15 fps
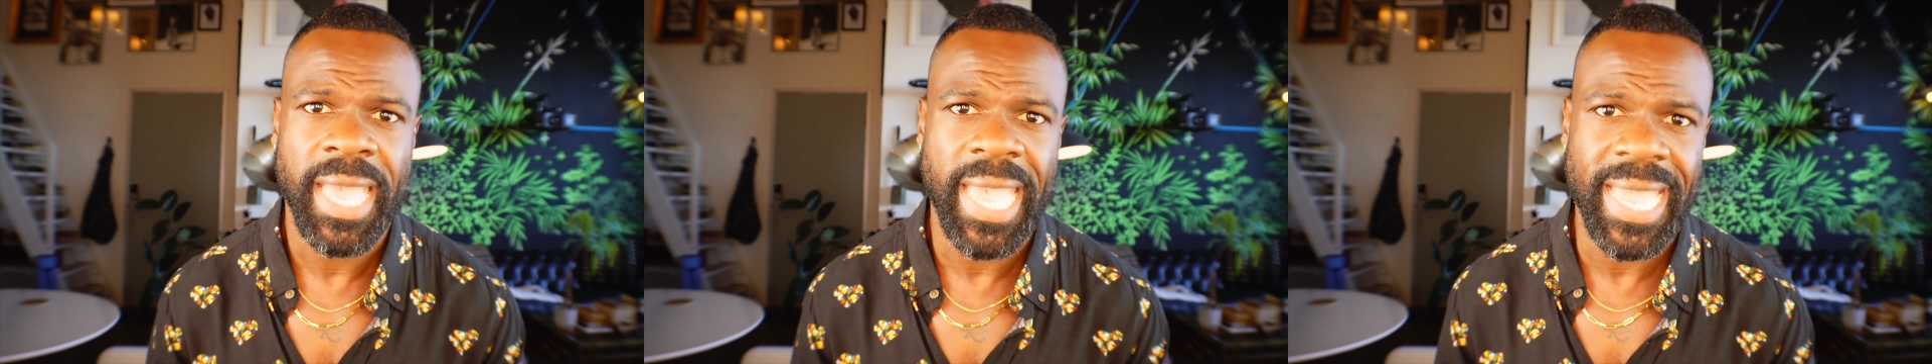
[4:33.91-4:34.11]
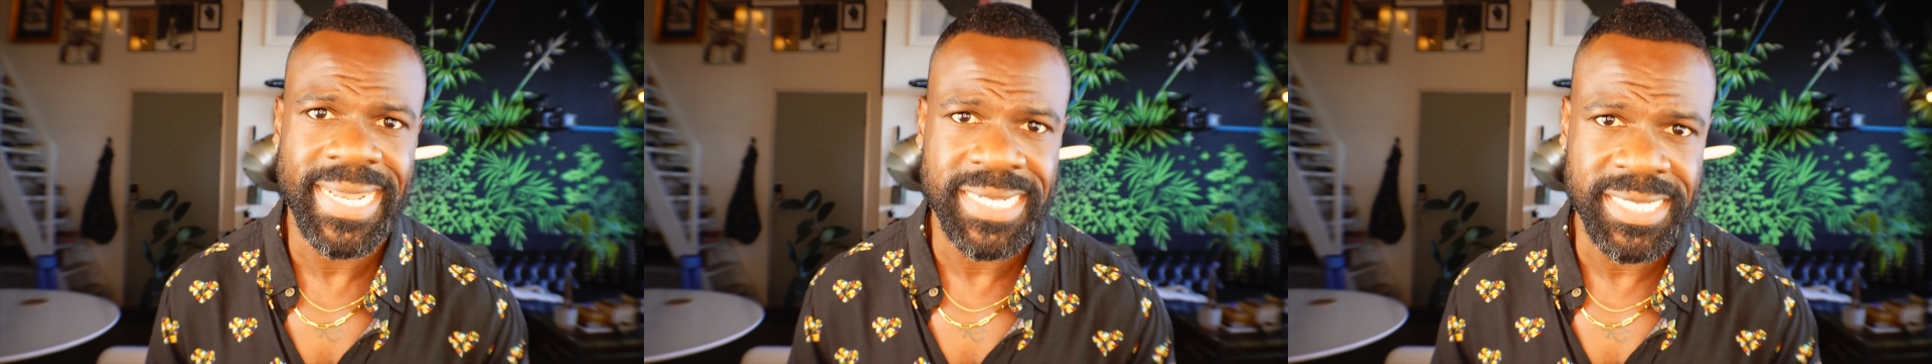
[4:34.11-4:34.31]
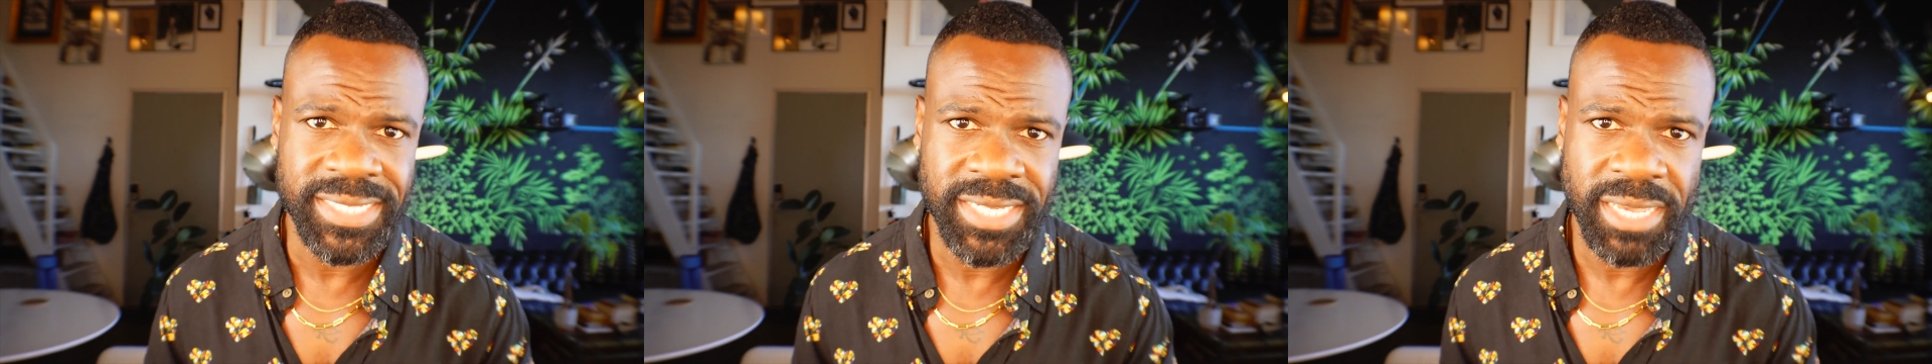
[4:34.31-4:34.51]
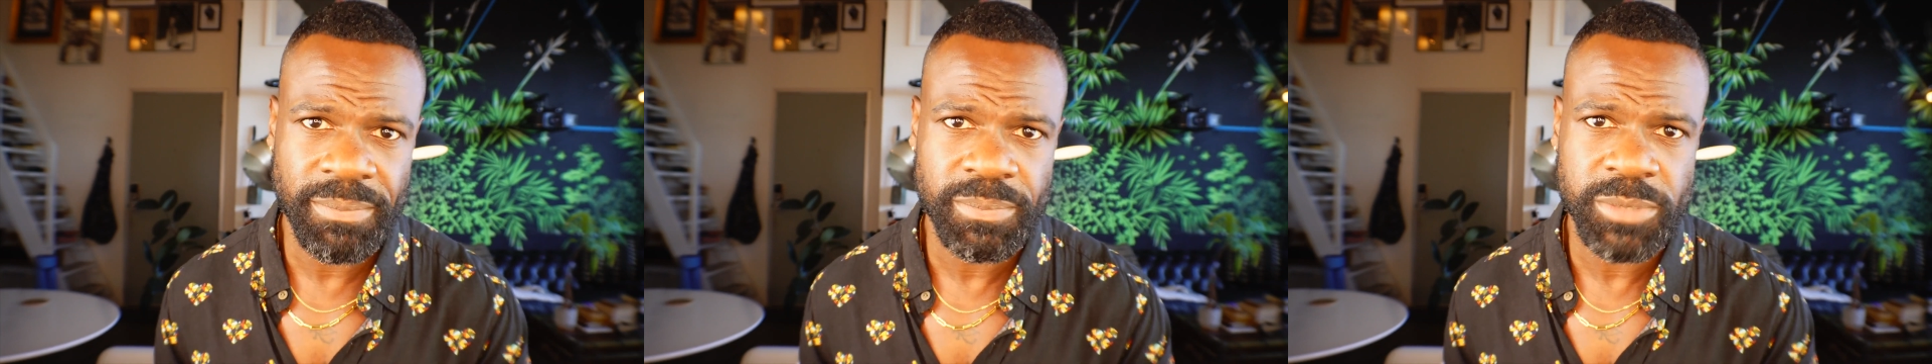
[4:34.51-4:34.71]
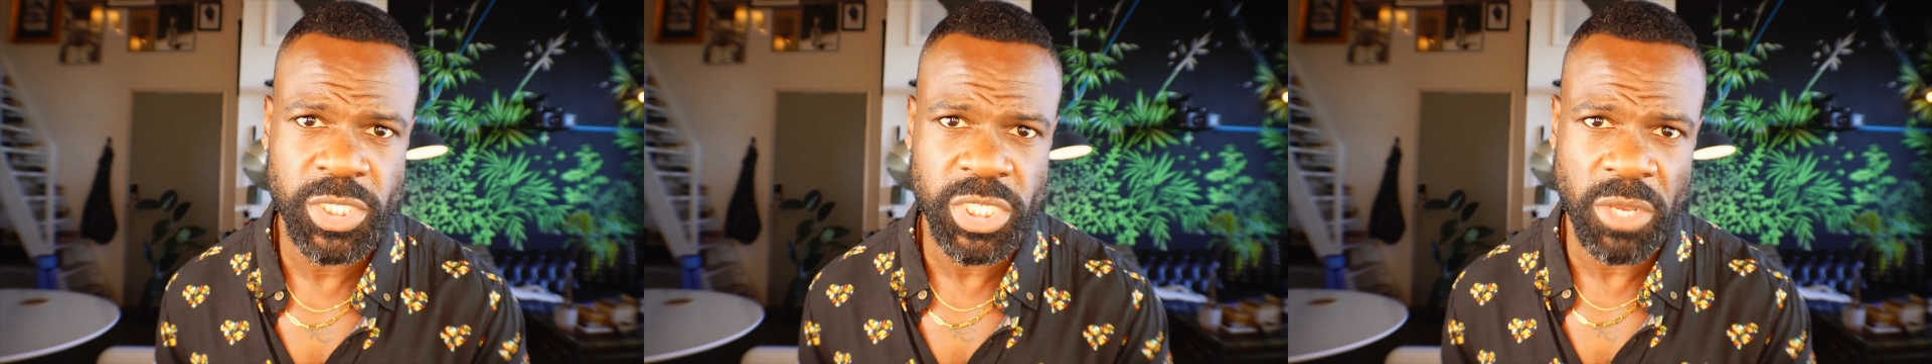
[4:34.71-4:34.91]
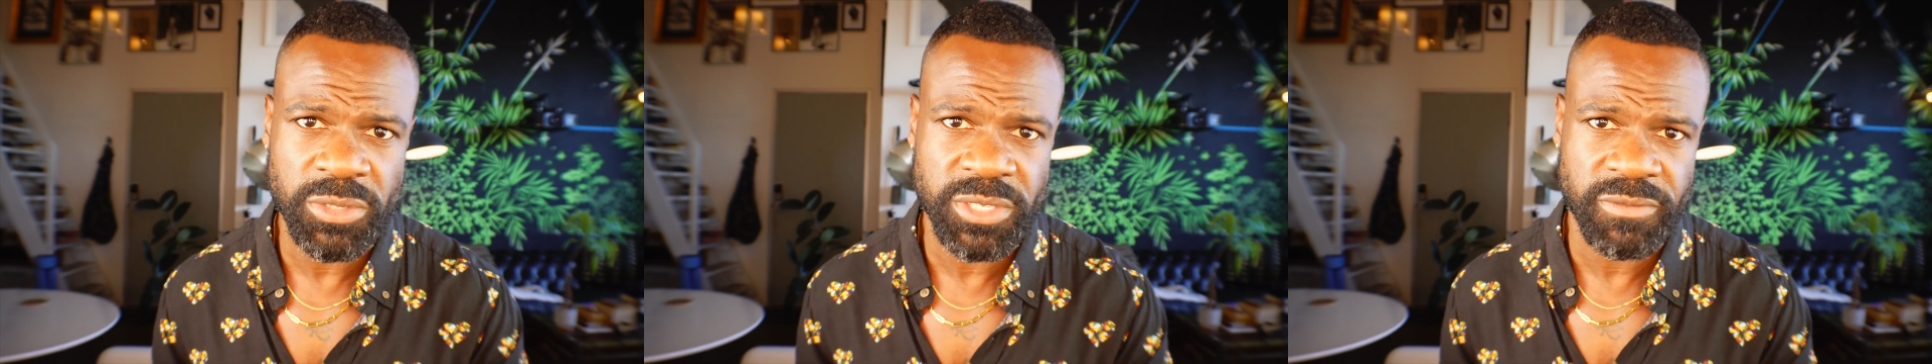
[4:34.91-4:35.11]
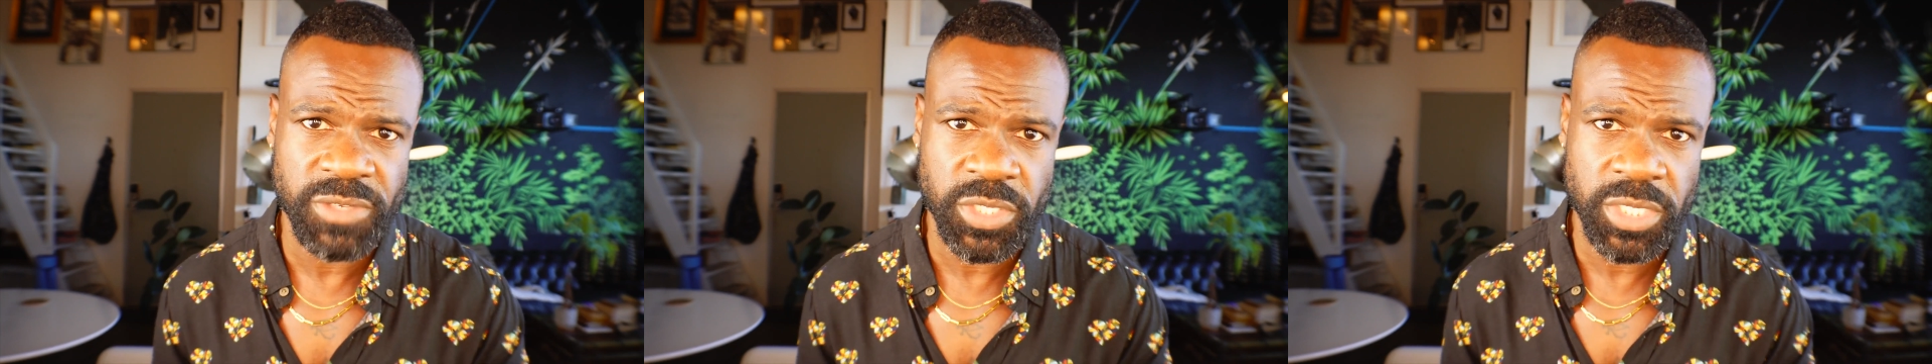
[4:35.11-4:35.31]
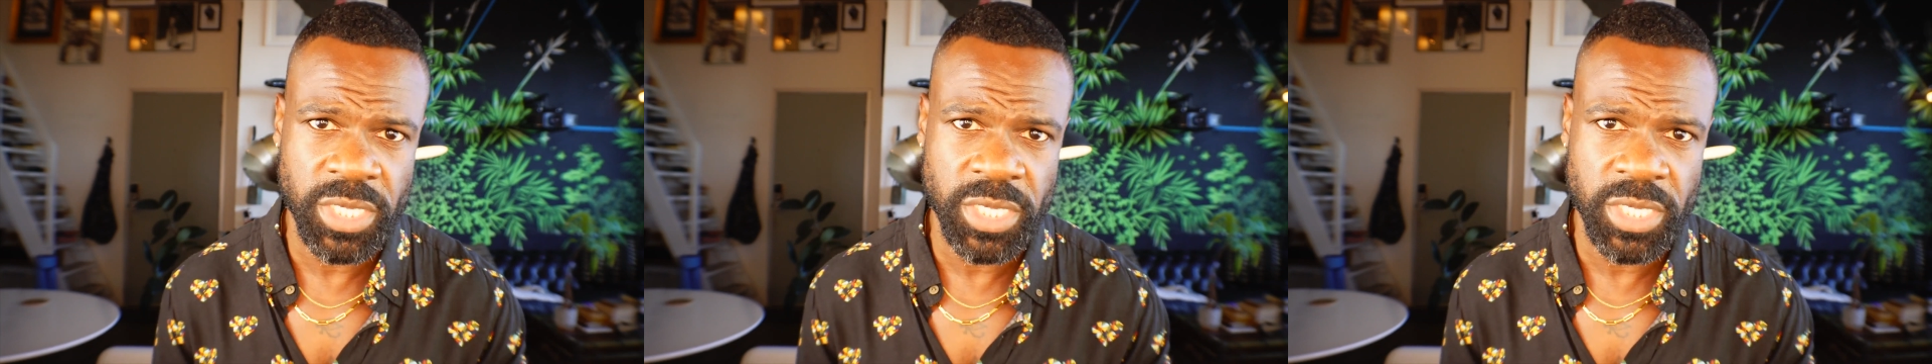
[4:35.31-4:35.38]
and dip Joseph's